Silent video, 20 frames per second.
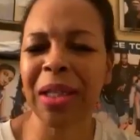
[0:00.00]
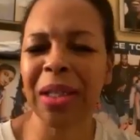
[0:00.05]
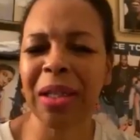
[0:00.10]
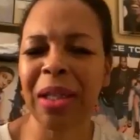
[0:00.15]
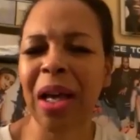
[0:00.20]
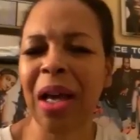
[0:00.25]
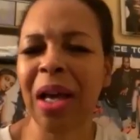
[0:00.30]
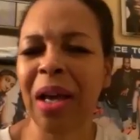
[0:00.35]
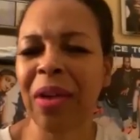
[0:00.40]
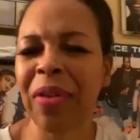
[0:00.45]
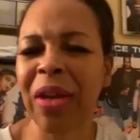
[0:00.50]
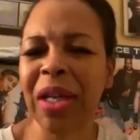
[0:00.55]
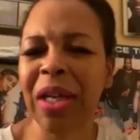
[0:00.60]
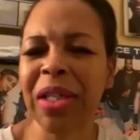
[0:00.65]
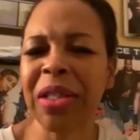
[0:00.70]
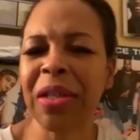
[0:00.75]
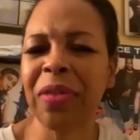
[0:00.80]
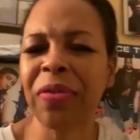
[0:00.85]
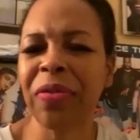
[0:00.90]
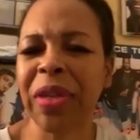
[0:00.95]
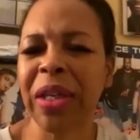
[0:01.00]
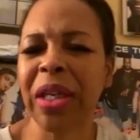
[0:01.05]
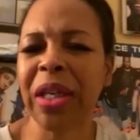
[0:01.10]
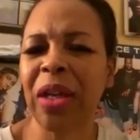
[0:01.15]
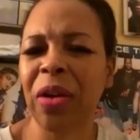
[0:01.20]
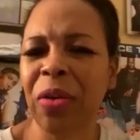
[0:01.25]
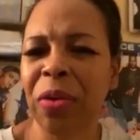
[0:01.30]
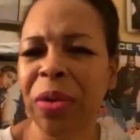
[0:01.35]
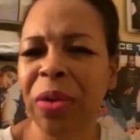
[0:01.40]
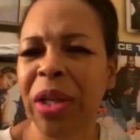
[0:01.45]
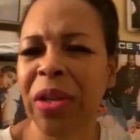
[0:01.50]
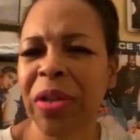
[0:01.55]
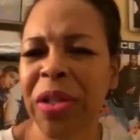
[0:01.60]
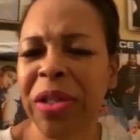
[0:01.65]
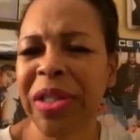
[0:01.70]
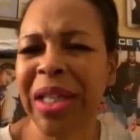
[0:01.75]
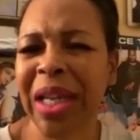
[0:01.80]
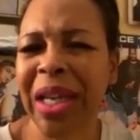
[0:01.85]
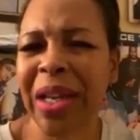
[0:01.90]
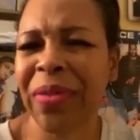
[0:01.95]
and love as if they're the
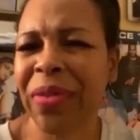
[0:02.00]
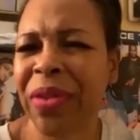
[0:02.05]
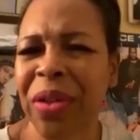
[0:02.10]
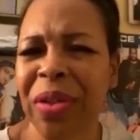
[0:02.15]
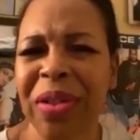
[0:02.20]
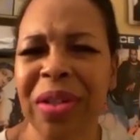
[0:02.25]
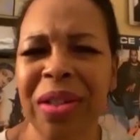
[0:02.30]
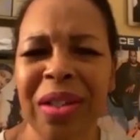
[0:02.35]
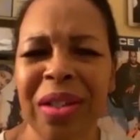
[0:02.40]
saviors.